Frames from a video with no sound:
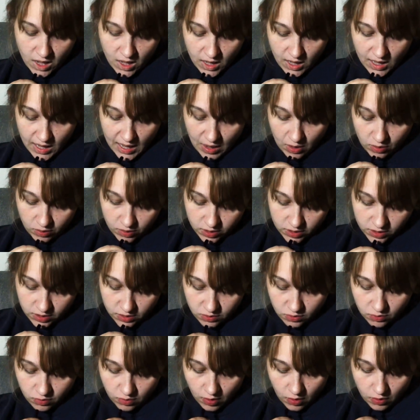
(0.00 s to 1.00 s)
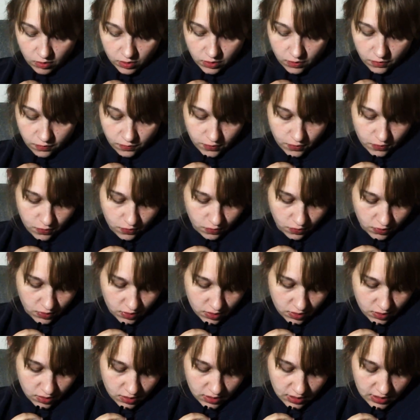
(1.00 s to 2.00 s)
How could you grow your food?
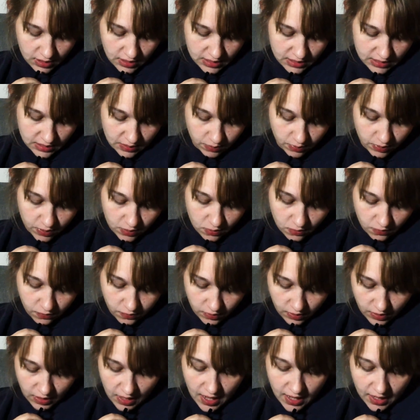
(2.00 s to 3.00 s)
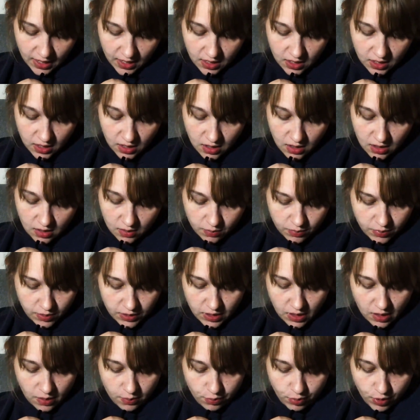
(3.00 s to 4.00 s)
It's a beautiful light, but
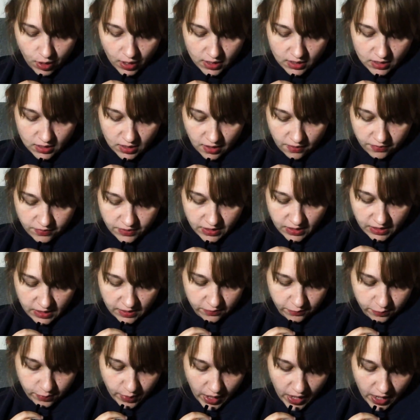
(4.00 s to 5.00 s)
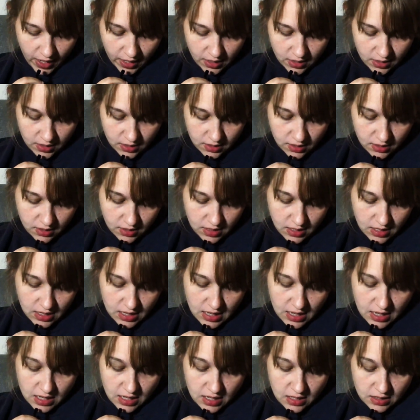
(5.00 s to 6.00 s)
not bright enough to live by."
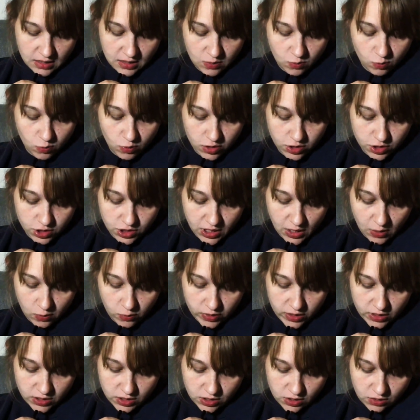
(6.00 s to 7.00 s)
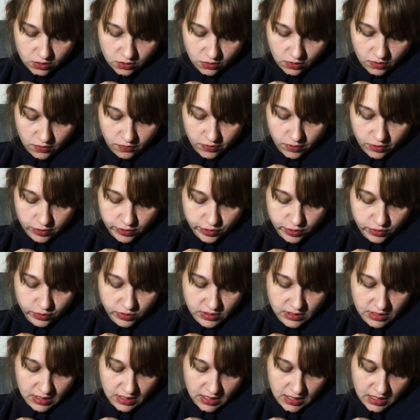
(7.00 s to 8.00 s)
"Then what shall we do if there's no
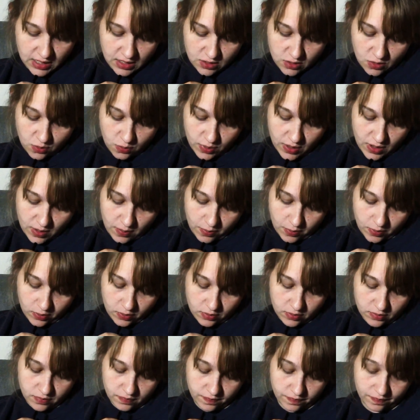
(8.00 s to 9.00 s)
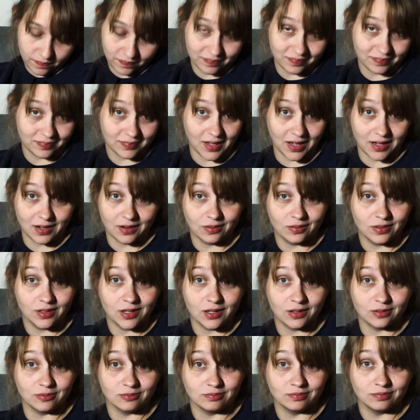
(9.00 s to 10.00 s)
city and no people?" "I don't
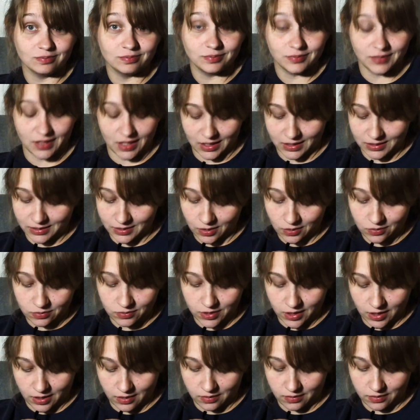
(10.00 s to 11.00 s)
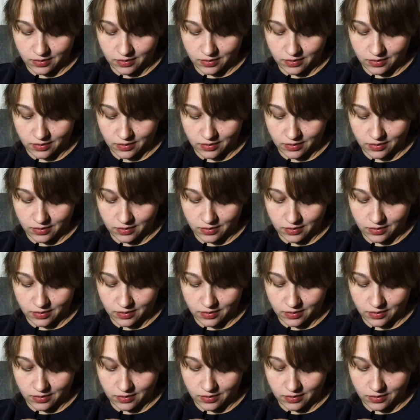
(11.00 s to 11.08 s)
know. I don't know."